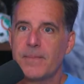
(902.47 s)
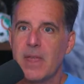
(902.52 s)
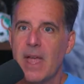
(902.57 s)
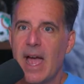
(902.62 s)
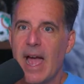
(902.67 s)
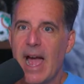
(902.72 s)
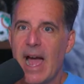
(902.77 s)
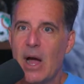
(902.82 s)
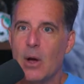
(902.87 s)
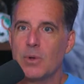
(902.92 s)

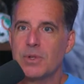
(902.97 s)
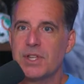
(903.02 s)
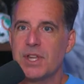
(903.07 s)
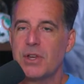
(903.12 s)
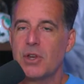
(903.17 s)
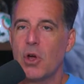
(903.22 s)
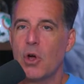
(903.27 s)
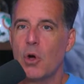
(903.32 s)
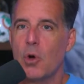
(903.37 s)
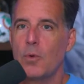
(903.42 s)
house
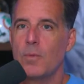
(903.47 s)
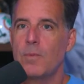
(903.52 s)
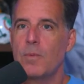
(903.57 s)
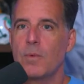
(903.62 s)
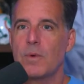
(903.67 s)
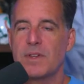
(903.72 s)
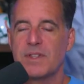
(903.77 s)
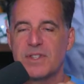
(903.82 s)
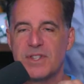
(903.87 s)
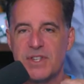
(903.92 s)
and home
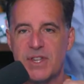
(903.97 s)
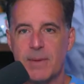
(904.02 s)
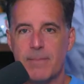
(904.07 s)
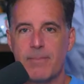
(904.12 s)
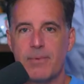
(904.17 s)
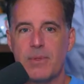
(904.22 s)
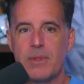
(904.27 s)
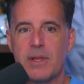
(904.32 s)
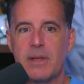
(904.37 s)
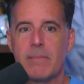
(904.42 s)
with
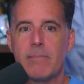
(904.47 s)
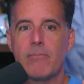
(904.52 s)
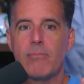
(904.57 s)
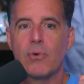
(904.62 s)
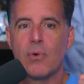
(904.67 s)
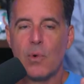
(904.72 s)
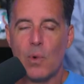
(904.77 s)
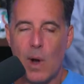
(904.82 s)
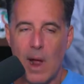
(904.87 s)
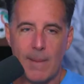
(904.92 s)
simply
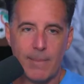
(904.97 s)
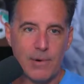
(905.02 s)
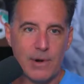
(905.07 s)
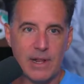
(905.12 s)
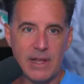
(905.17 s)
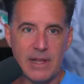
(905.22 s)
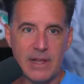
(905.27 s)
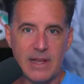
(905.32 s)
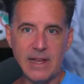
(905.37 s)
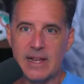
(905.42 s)

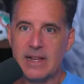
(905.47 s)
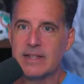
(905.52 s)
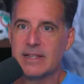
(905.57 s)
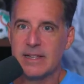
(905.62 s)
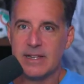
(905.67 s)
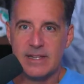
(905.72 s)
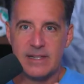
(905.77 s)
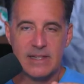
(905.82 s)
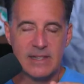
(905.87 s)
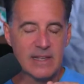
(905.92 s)
property. It's
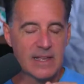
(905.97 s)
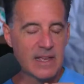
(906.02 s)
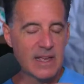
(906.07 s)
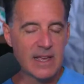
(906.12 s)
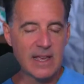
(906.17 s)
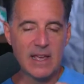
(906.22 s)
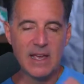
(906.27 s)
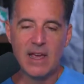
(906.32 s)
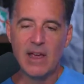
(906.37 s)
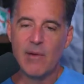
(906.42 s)
just,
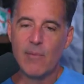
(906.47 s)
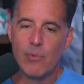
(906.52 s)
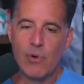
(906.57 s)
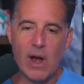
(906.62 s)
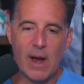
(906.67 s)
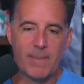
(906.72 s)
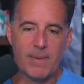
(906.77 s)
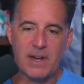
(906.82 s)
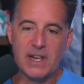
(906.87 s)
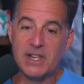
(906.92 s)

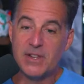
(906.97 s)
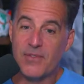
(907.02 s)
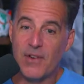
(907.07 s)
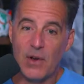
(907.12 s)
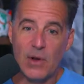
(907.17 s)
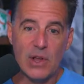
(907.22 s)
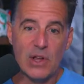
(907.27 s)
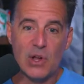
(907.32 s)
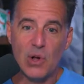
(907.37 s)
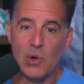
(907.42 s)
property is
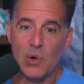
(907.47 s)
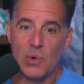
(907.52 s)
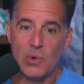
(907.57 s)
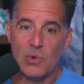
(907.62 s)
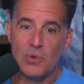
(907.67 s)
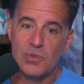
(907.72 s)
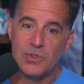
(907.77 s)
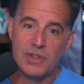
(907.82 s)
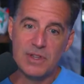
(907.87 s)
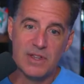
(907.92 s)
very
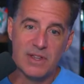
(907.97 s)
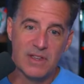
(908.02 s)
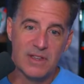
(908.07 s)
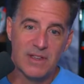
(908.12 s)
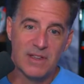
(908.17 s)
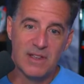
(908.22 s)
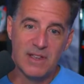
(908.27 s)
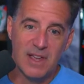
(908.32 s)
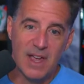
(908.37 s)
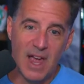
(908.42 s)
cold.
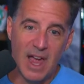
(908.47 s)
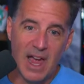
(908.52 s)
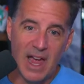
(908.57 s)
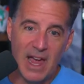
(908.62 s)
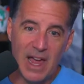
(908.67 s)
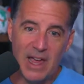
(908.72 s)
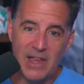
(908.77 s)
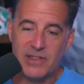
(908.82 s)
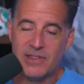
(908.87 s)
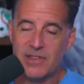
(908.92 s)

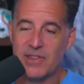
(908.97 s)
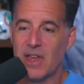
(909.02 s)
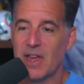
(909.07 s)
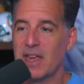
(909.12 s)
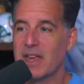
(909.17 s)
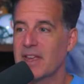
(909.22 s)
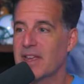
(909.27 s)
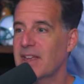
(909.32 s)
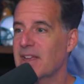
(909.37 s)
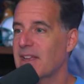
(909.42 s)
It's
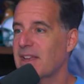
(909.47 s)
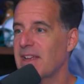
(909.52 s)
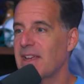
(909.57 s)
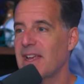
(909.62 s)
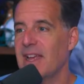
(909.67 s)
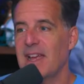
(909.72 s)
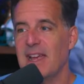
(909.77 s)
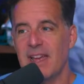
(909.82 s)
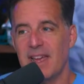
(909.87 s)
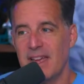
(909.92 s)
like
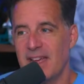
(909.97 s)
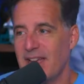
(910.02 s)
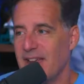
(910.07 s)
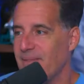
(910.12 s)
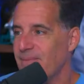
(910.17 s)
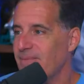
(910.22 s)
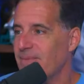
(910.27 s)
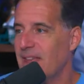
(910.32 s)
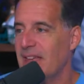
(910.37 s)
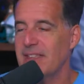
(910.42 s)

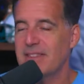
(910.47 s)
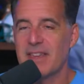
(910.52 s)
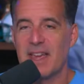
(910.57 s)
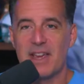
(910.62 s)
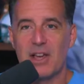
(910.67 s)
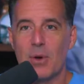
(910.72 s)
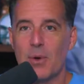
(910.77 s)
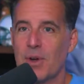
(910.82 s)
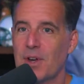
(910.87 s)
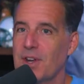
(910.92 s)

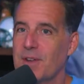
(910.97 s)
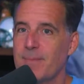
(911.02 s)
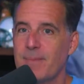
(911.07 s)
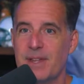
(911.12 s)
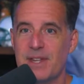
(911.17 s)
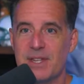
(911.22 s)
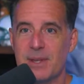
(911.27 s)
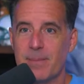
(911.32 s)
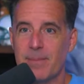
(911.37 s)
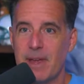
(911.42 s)
owning a
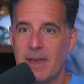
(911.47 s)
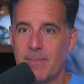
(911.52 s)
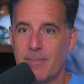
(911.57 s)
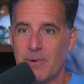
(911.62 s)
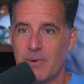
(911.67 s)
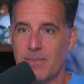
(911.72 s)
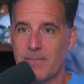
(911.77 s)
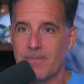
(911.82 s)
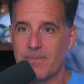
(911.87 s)
piece of paper.